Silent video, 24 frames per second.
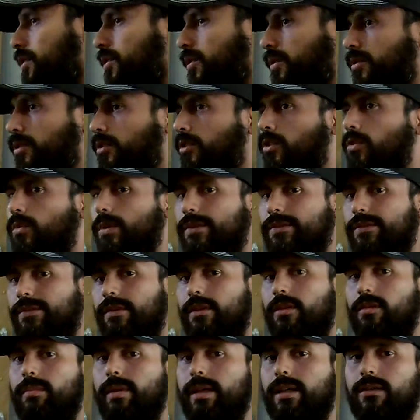going to go with
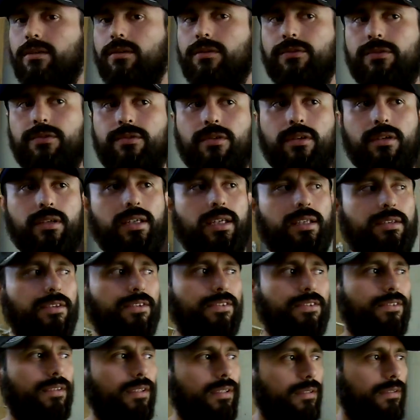steel barrels, get the
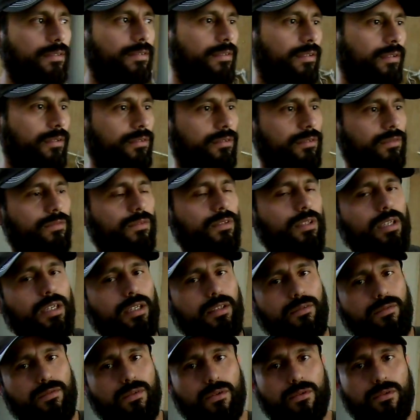stainless steels. If you
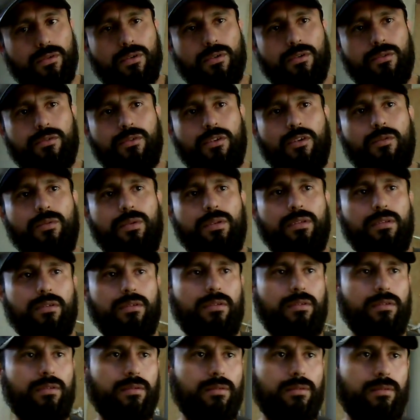can't afford those, go with
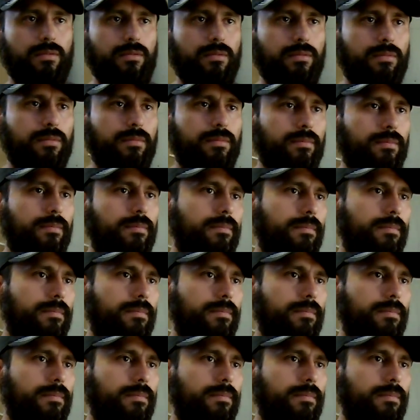the